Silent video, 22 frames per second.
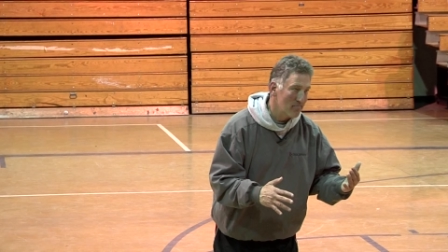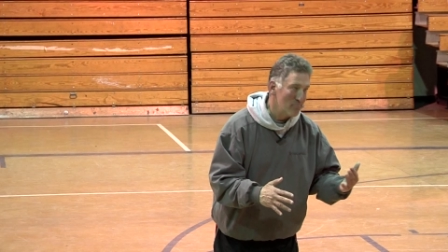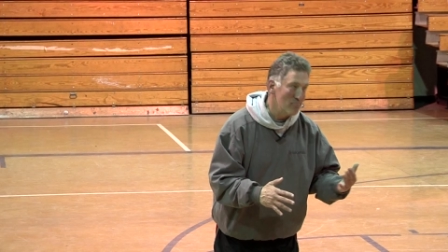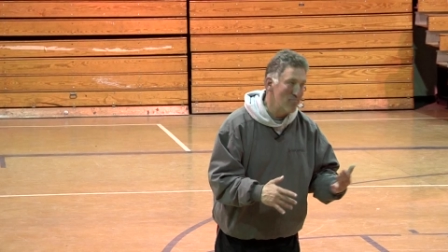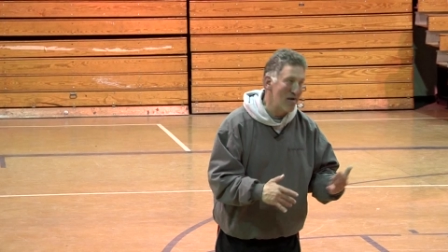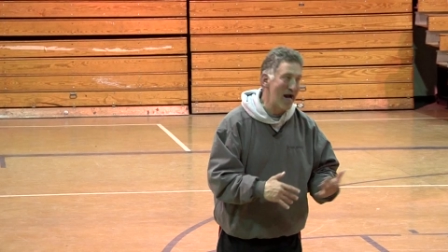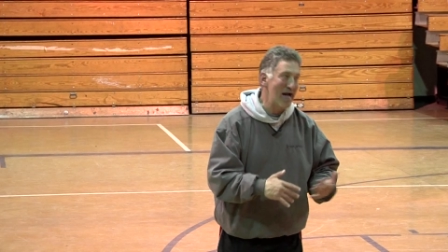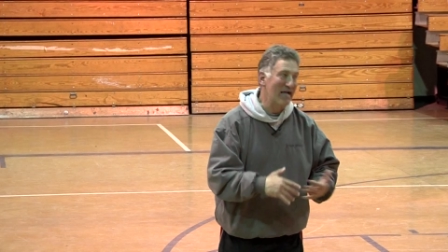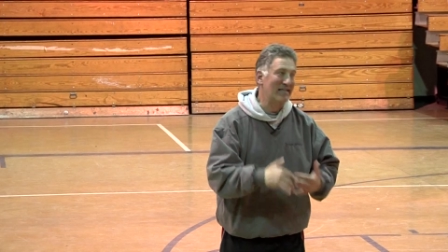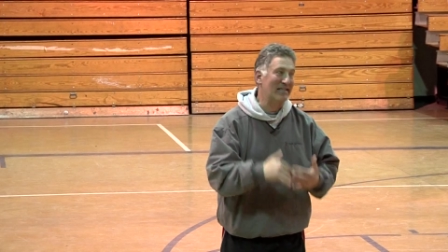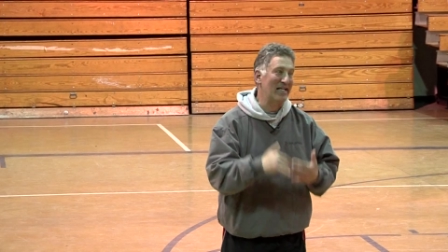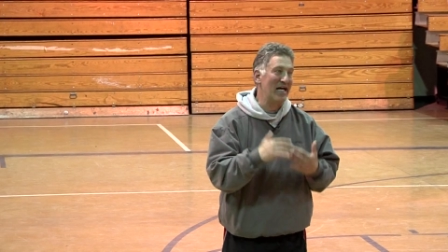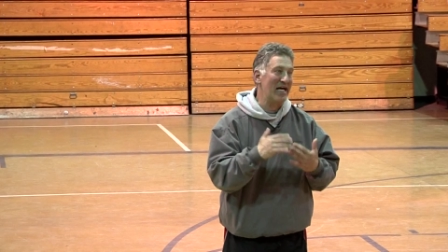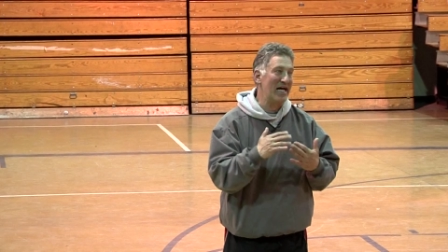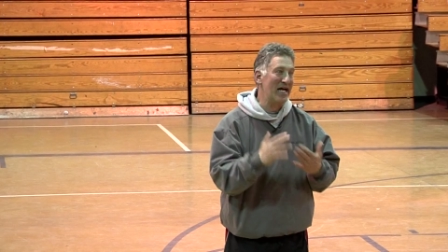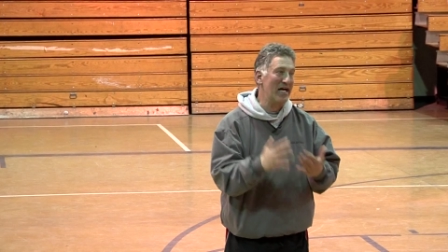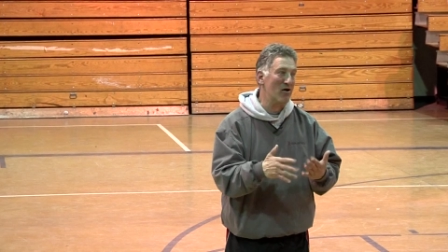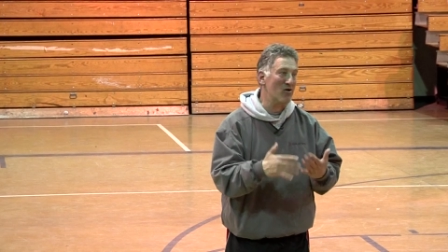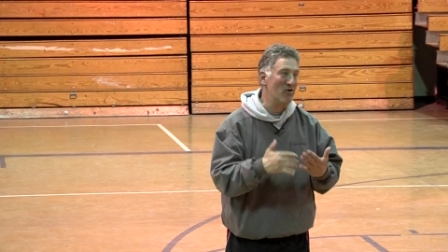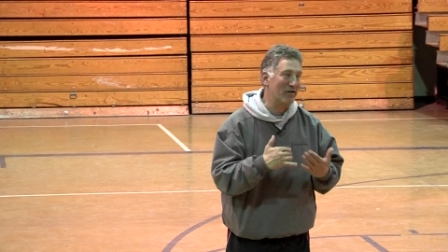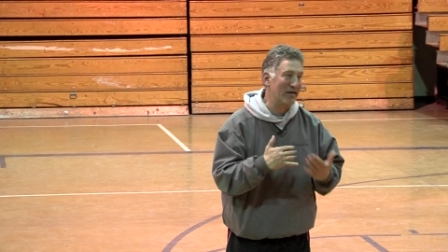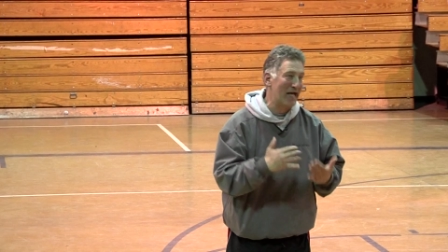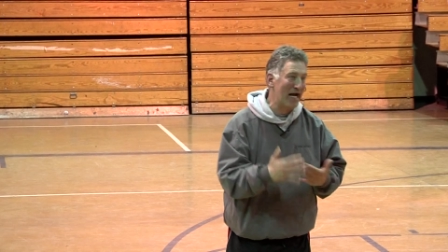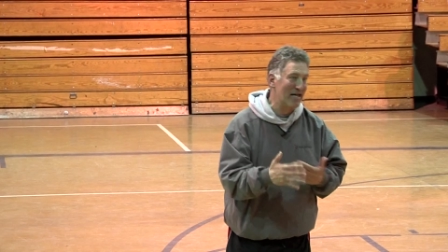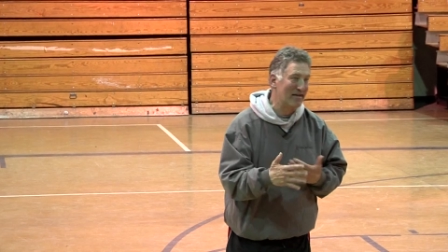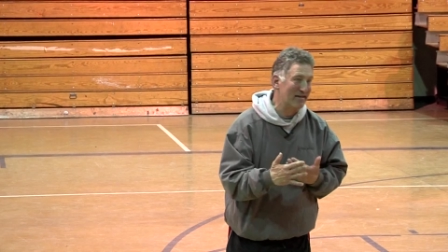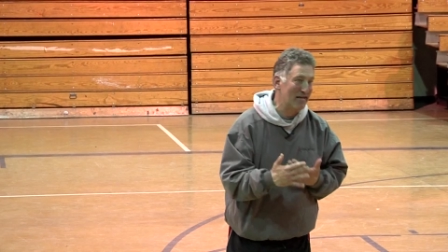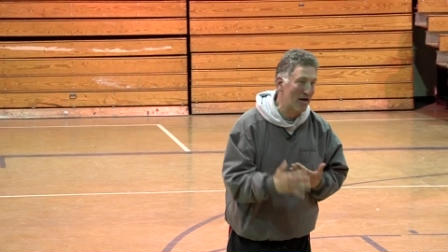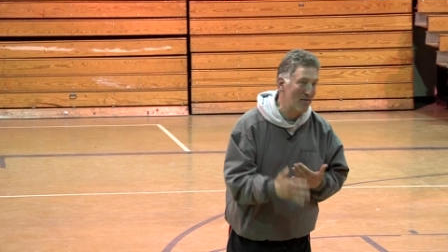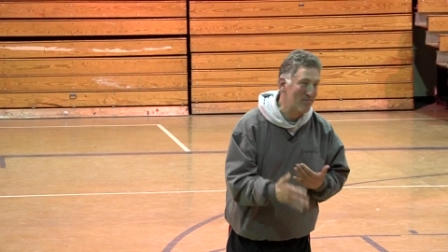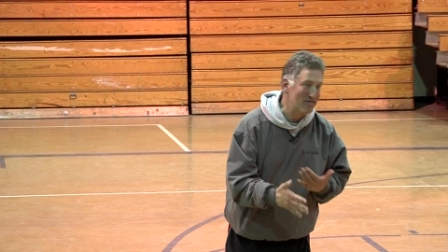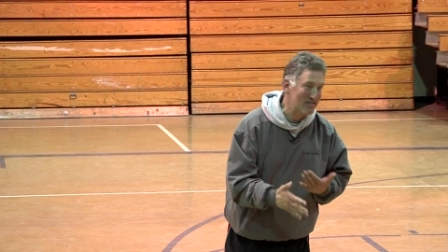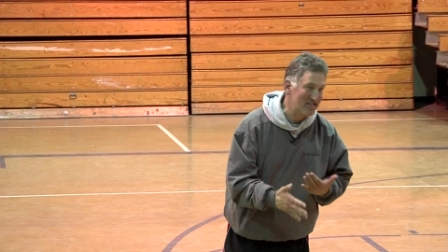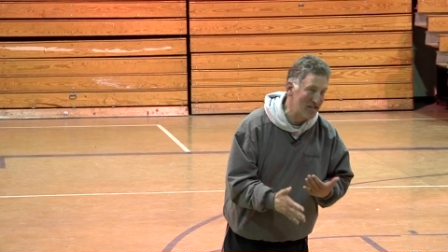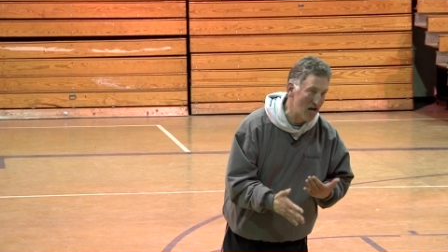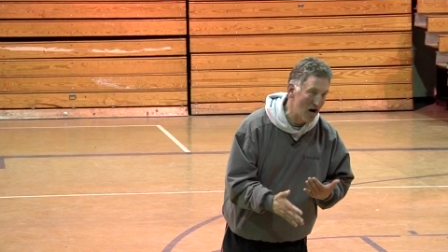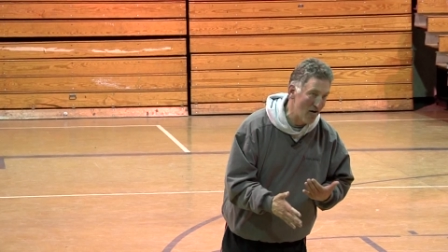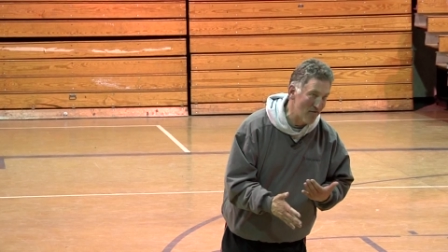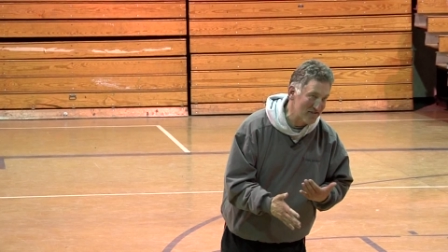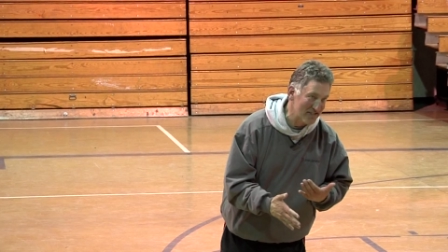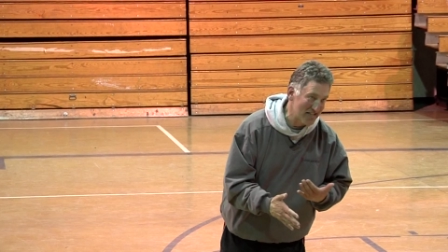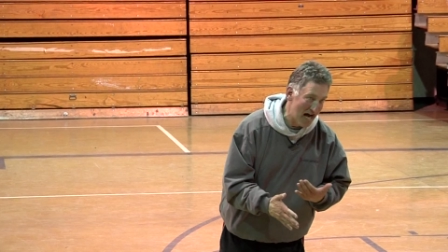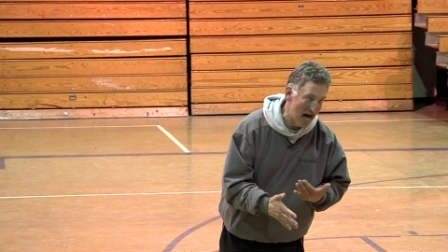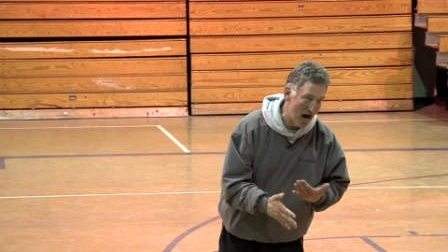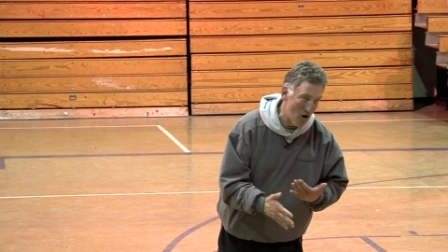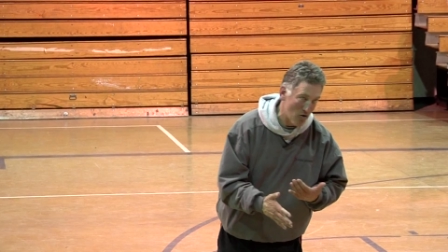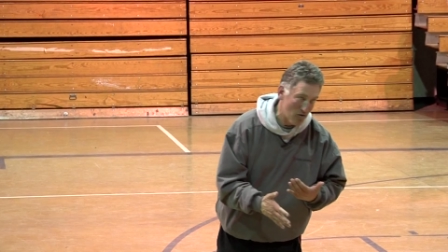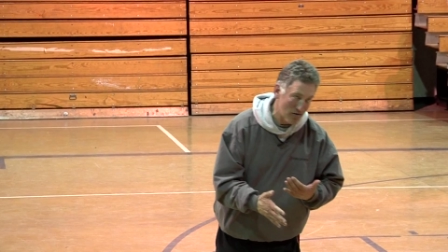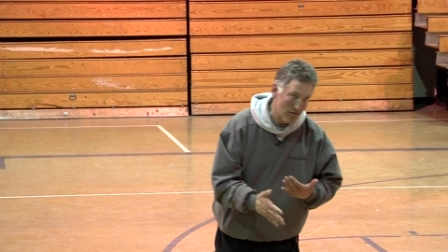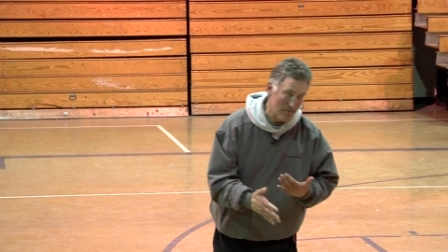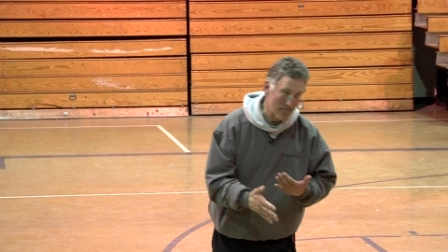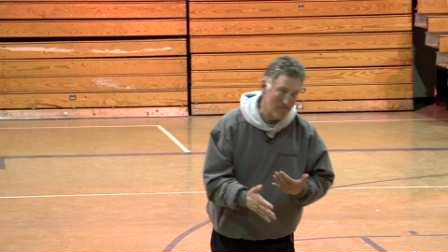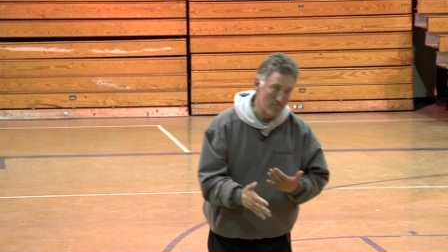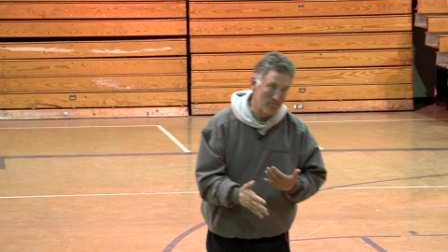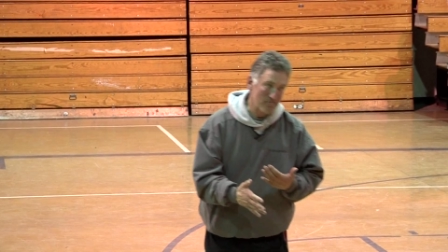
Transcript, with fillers: Make the hitter get themselves out.